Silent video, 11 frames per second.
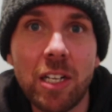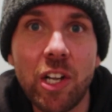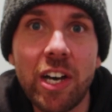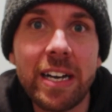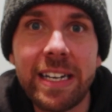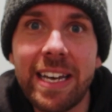
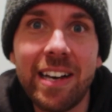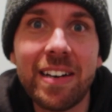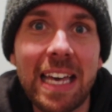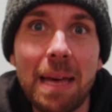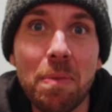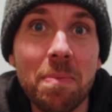lockdown
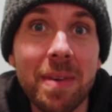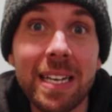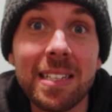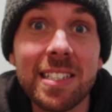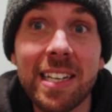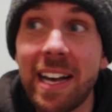keeping me
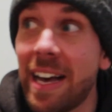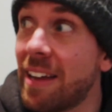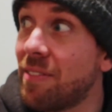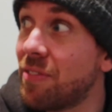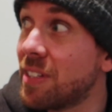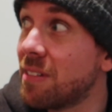
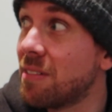inside for